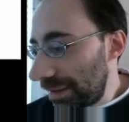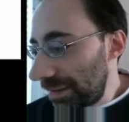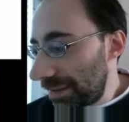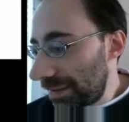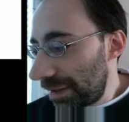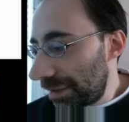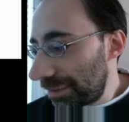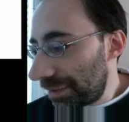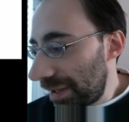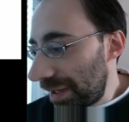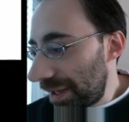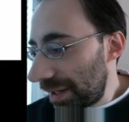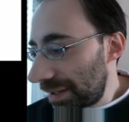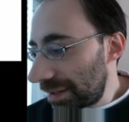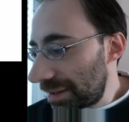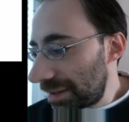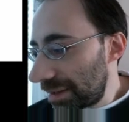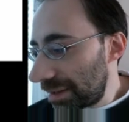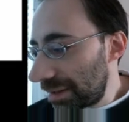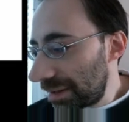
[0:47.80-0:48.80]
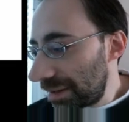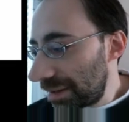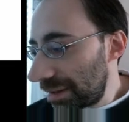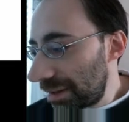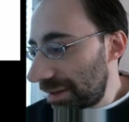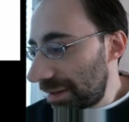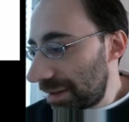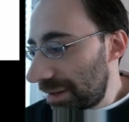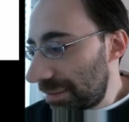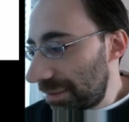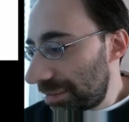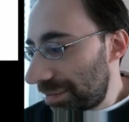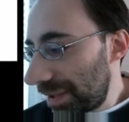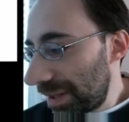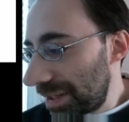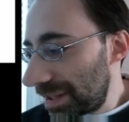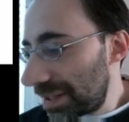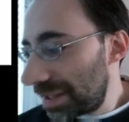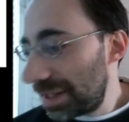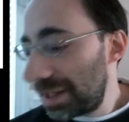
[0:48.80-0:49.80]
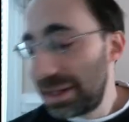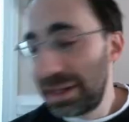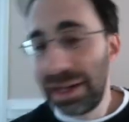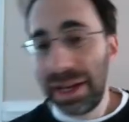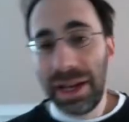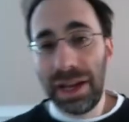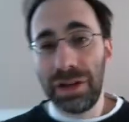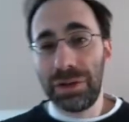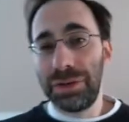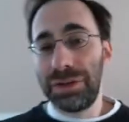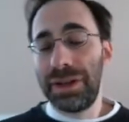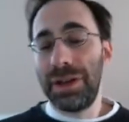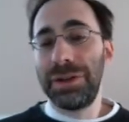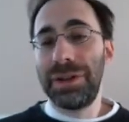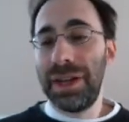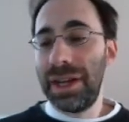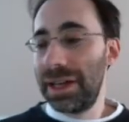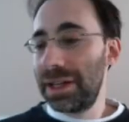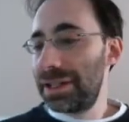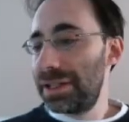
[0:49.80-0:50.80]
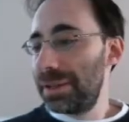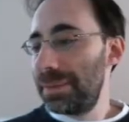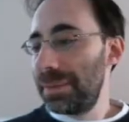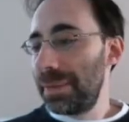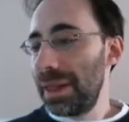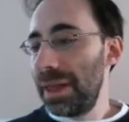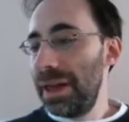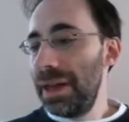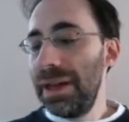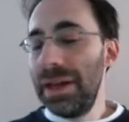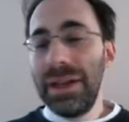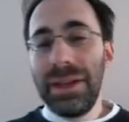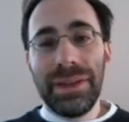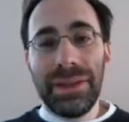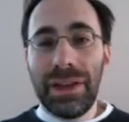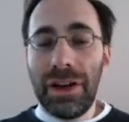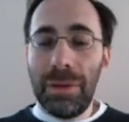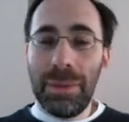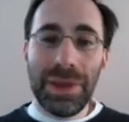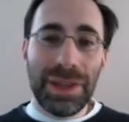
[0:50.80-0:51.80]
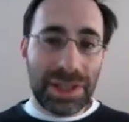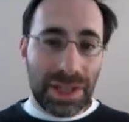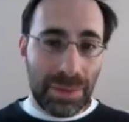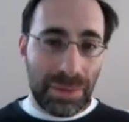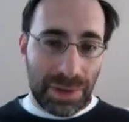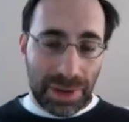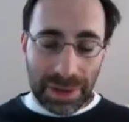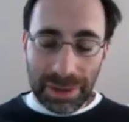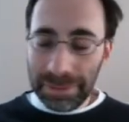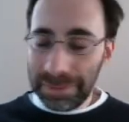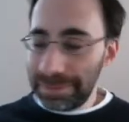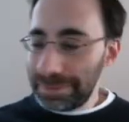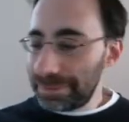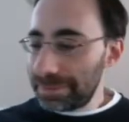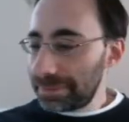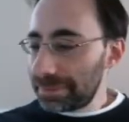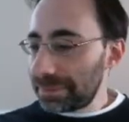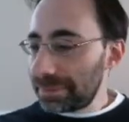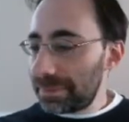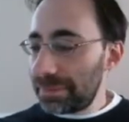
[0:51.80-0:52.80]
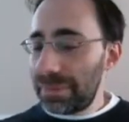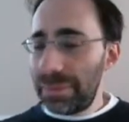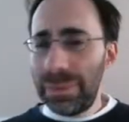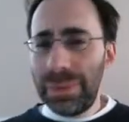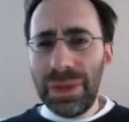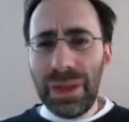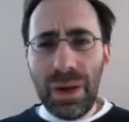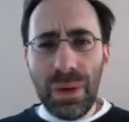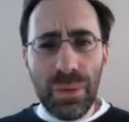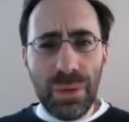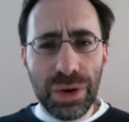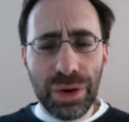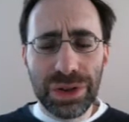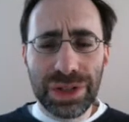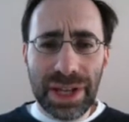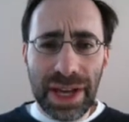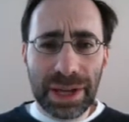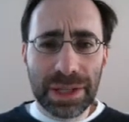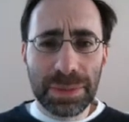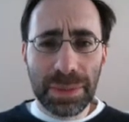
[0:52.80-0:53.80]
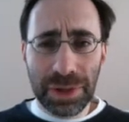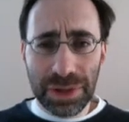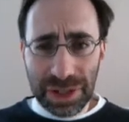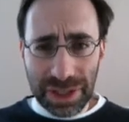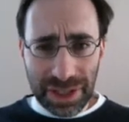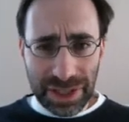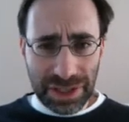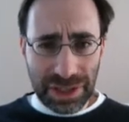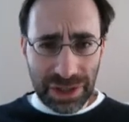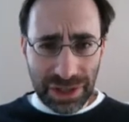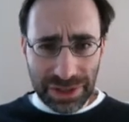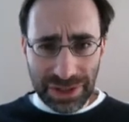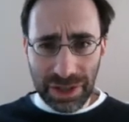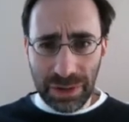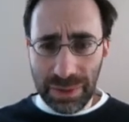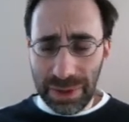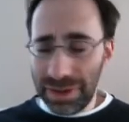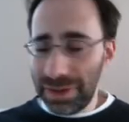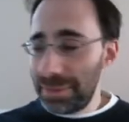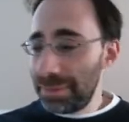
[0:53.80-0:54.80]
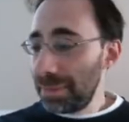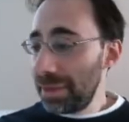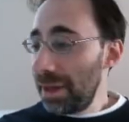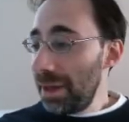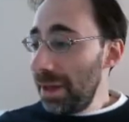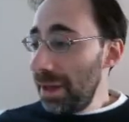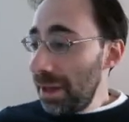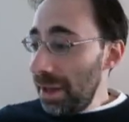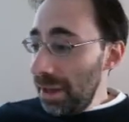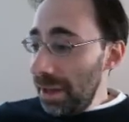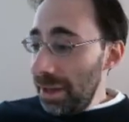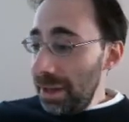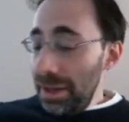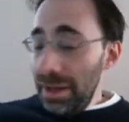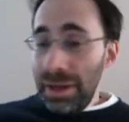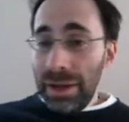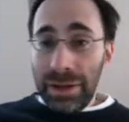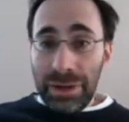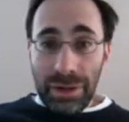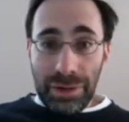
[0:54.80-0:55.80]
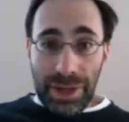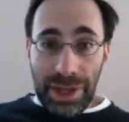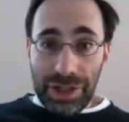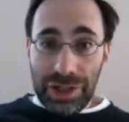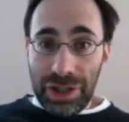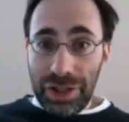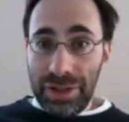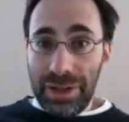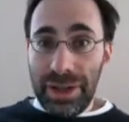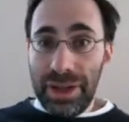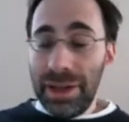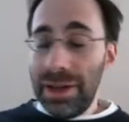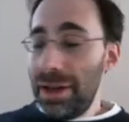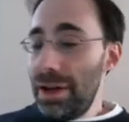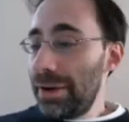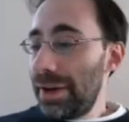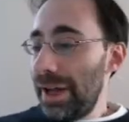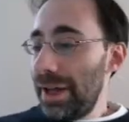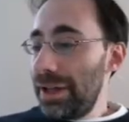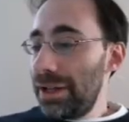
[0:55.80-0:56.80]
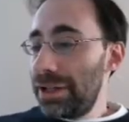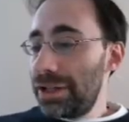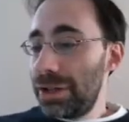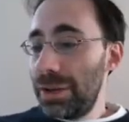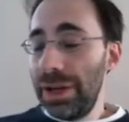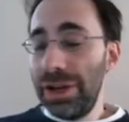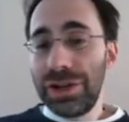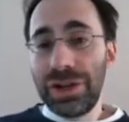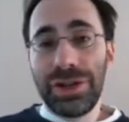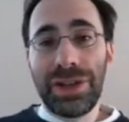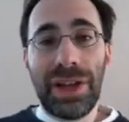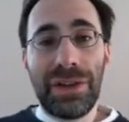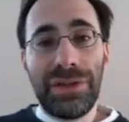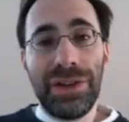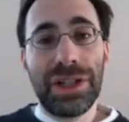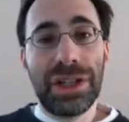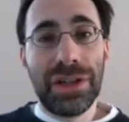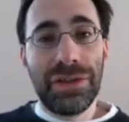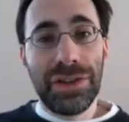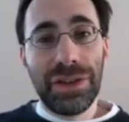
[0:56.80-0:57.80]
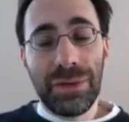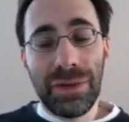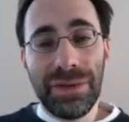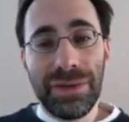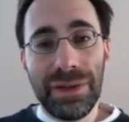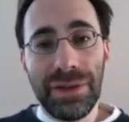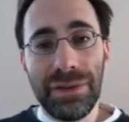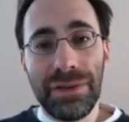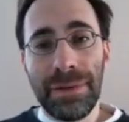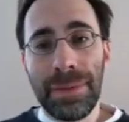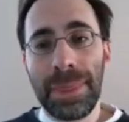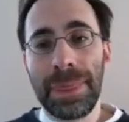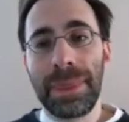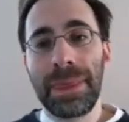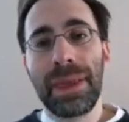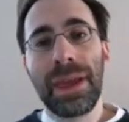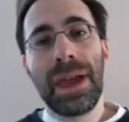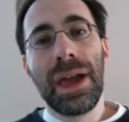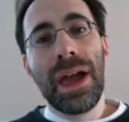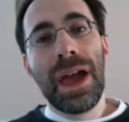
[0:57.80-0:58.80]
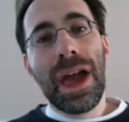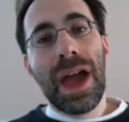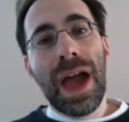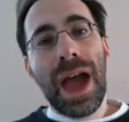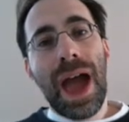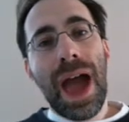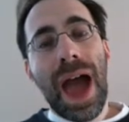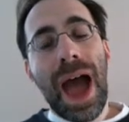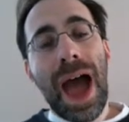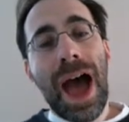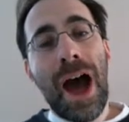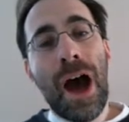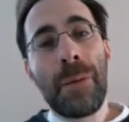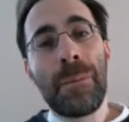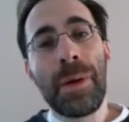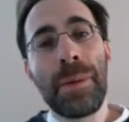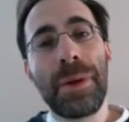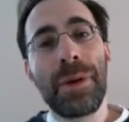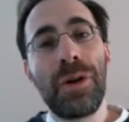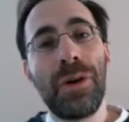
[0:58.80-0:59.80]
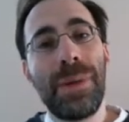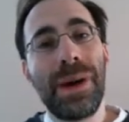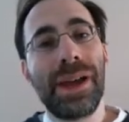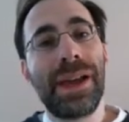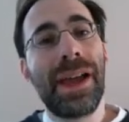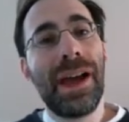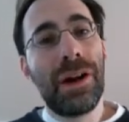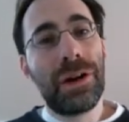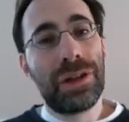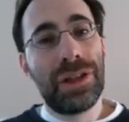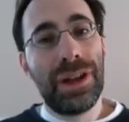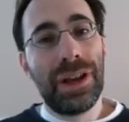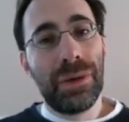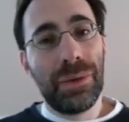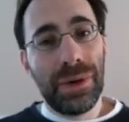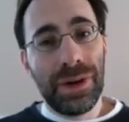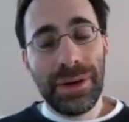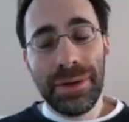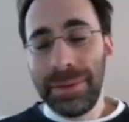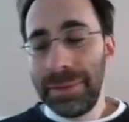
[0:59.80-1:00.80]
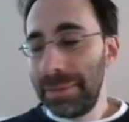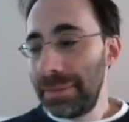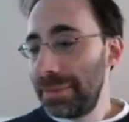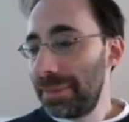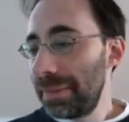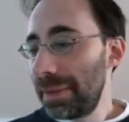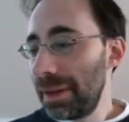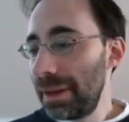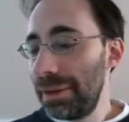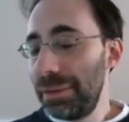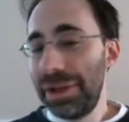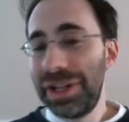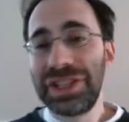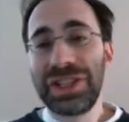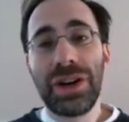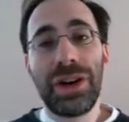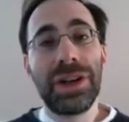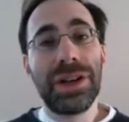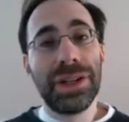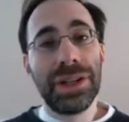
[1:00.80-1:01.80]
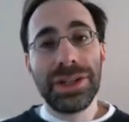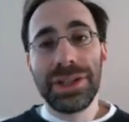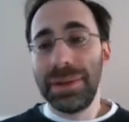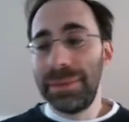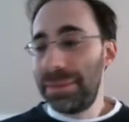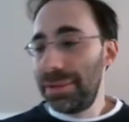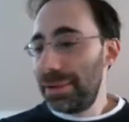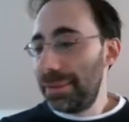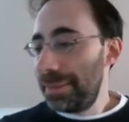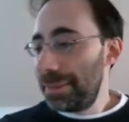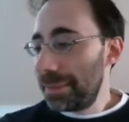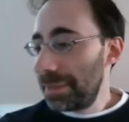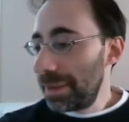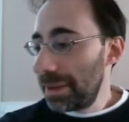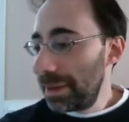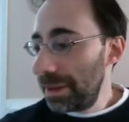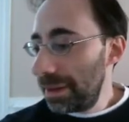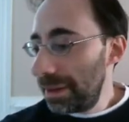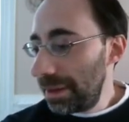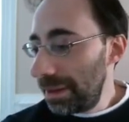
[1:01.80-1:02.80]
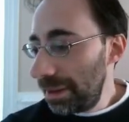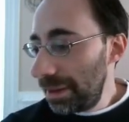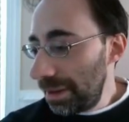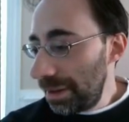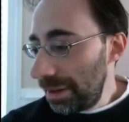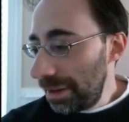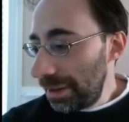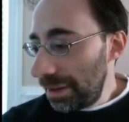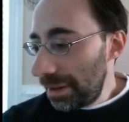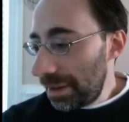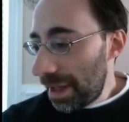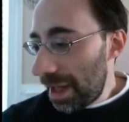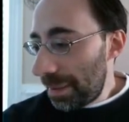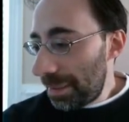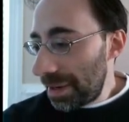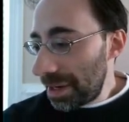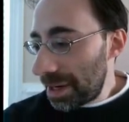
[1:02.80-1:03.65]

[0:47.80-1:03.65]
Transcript: delta x, replace h with delta x. They all mean the same thing. We'll use x because it's easier to deal with notationally. Okay, so here's our definition of a derivative. How might we go about calculating one? Let's start simple. How about a